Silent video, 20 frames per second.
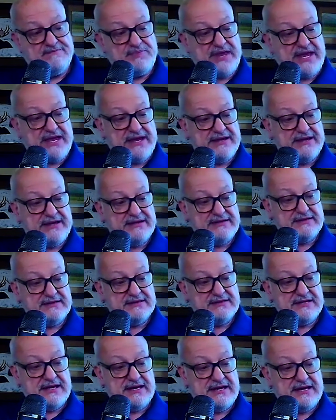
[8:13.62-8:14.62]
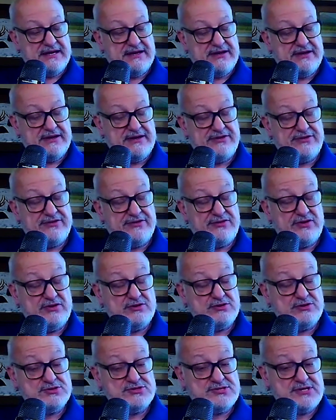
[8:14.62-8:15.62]
And
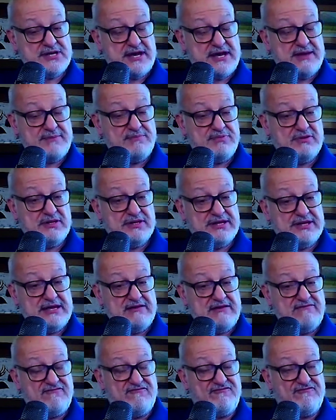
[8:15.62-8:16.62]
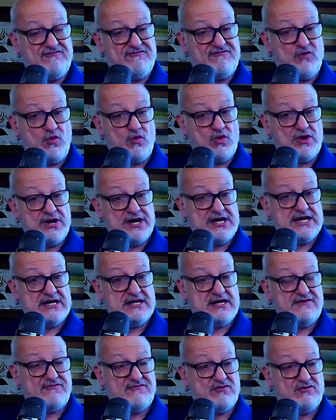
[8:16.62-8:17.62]
there's, I believe, 40
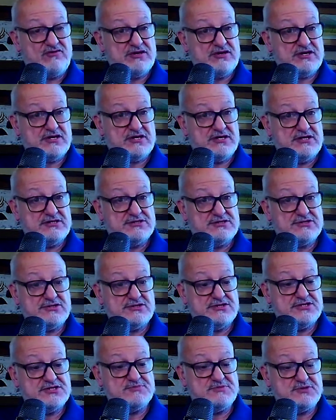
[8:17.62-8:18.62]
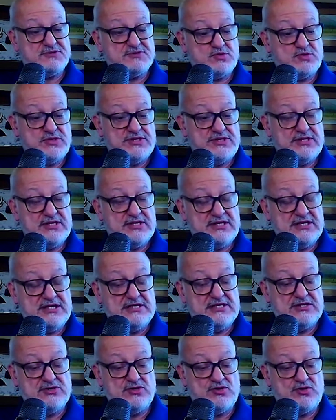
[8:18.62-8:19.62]
different countries between the
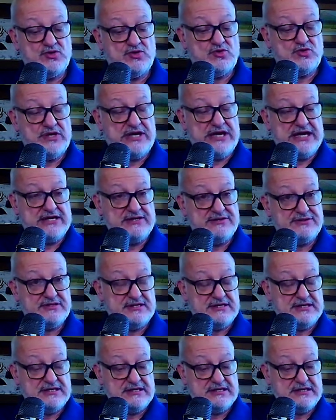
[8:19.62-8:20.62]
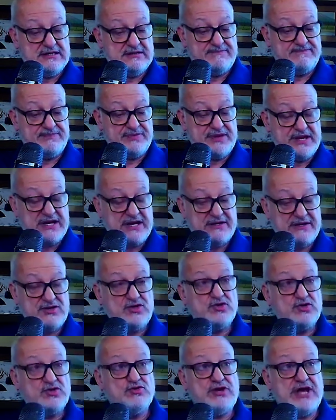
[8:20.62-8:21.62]
EU and the
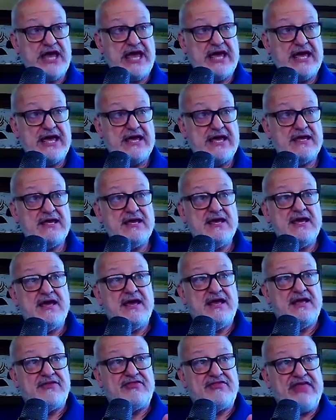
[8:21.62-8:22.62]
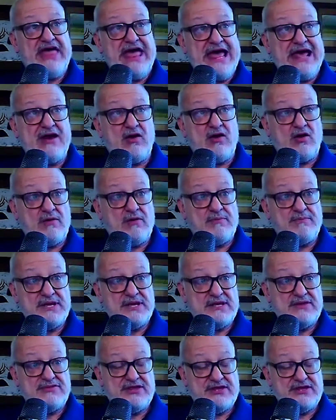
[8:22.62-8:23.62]
UK that are
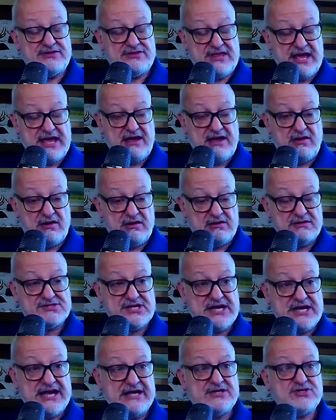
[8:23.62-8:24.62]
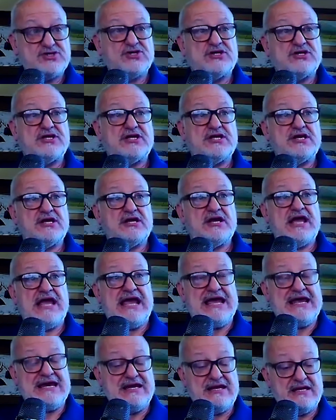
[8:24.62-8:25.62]
they are sanctioning,
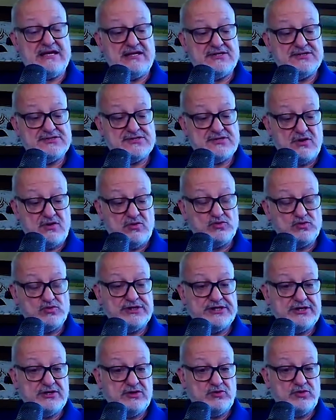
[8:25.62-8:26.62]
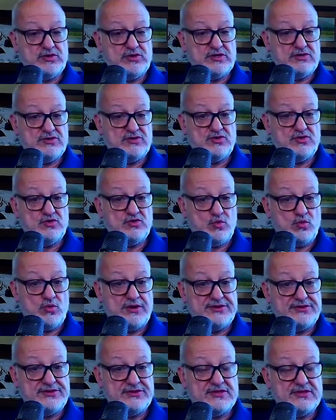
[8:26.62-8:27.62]
and it is only going to do
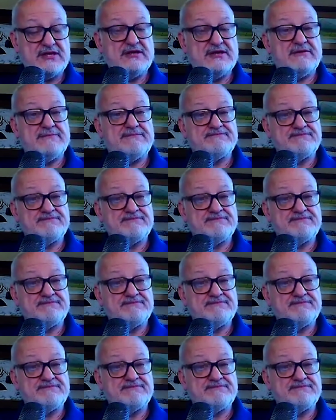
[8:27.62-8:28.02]
one thing: